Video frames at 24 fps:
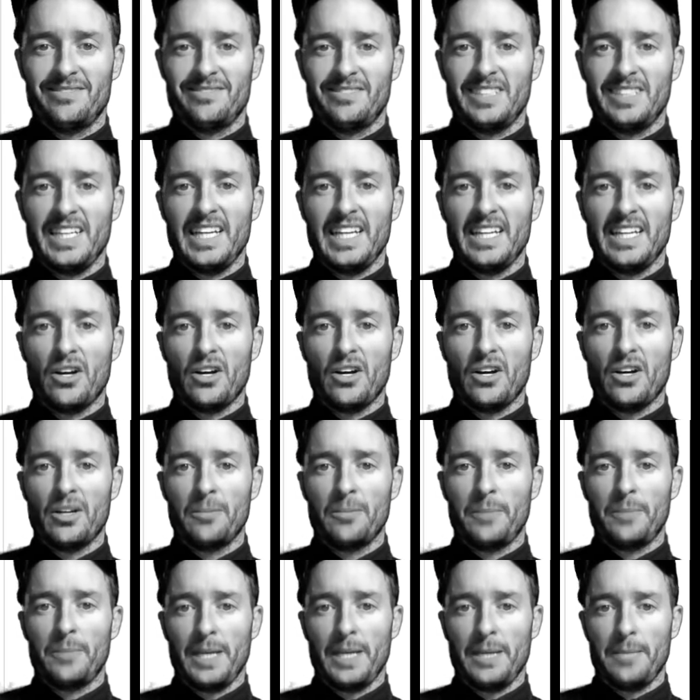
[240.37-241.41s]
Ink
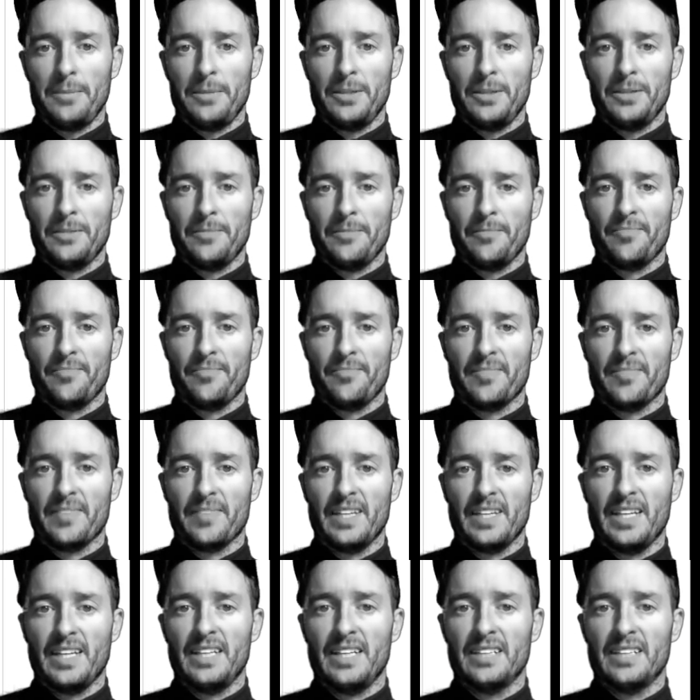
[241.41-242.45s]
on Paper,
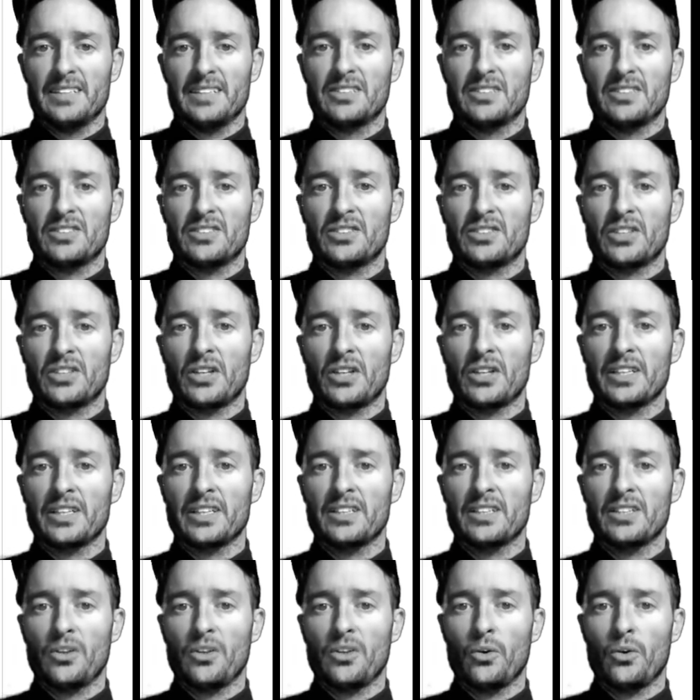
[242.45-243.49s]
and
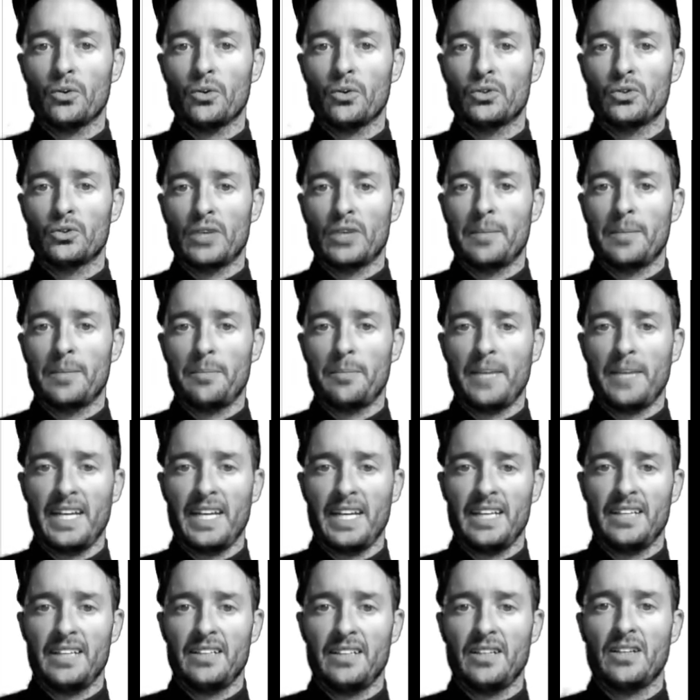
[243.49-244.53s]
starting an old dry
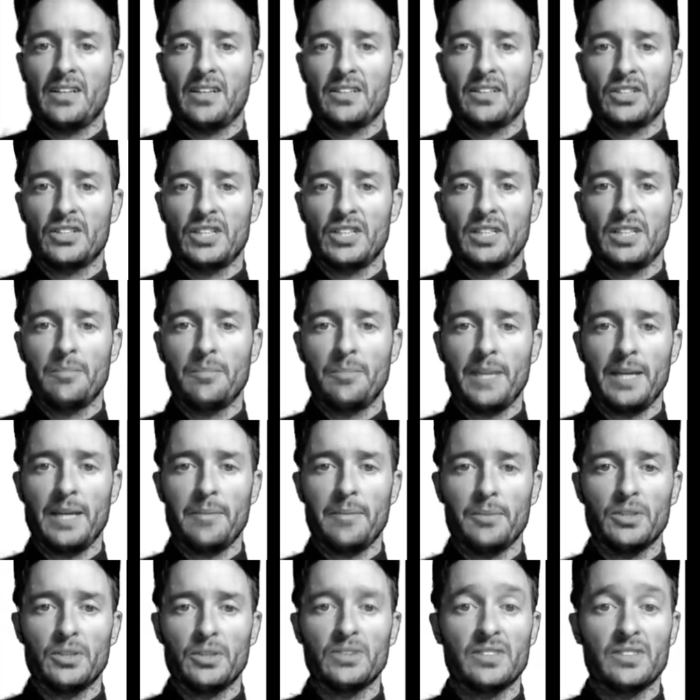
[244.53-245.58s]
pen on a sheet of
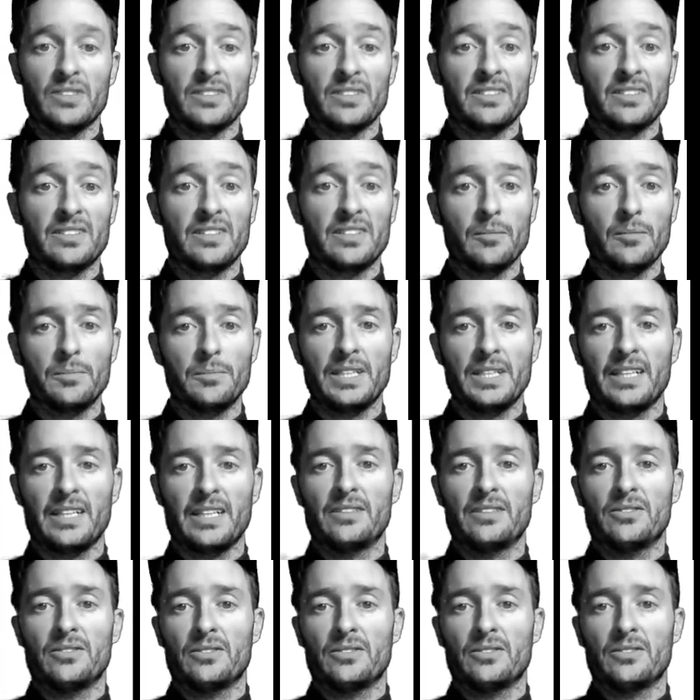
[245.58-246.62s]
paper is a
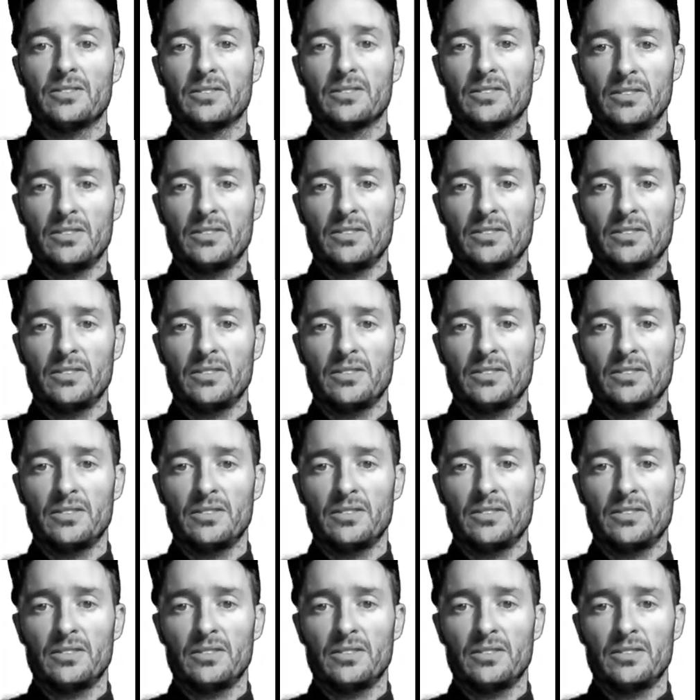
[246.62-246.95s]
subtitle